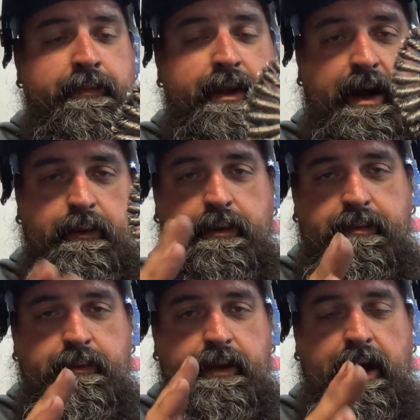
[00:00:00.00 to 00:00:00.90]

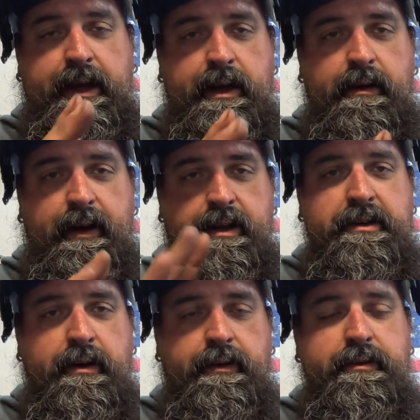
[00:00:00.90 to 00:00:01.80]
Not here at his
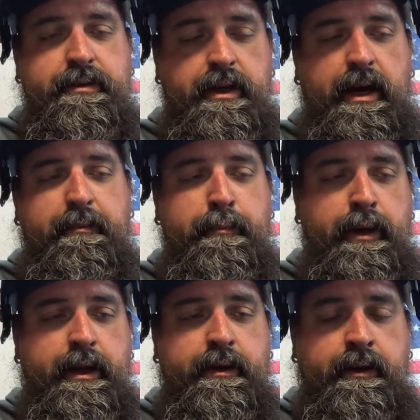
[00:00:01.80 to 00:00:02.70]
own shop,
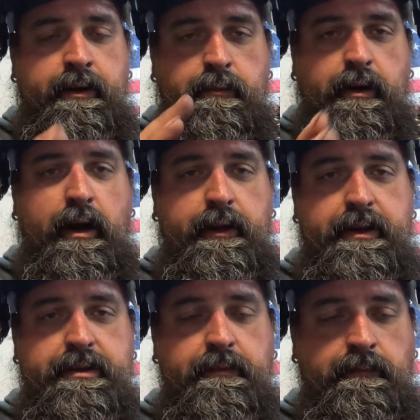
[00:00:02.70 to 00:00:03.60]
but
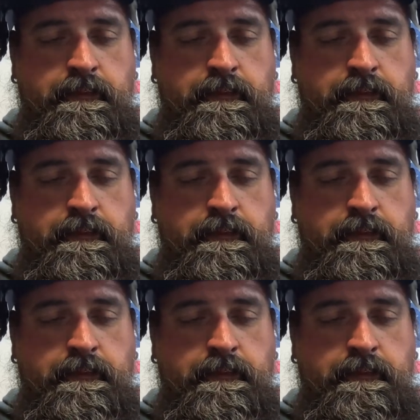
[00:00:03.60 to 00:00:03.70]
regardless,